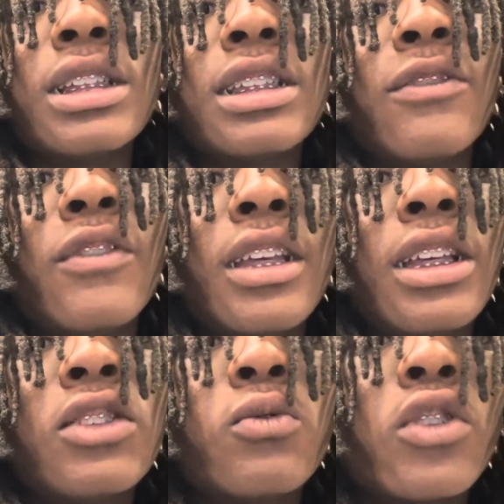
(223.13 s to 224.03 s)

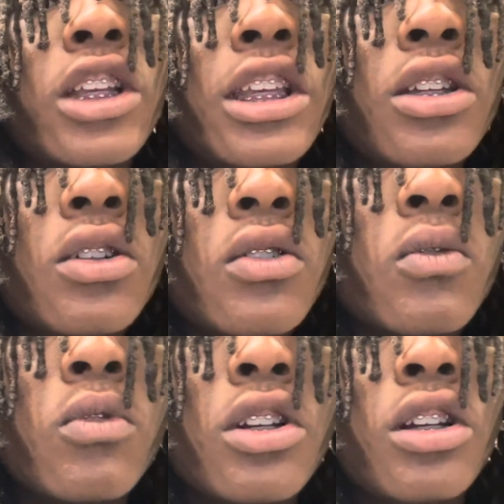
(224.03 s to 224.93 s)
civilians were killed,
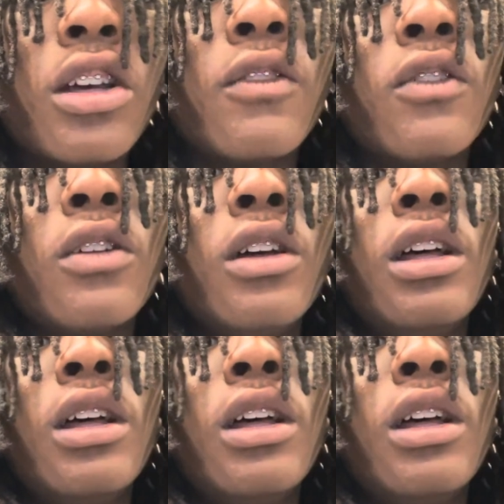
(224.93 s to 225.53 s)
with another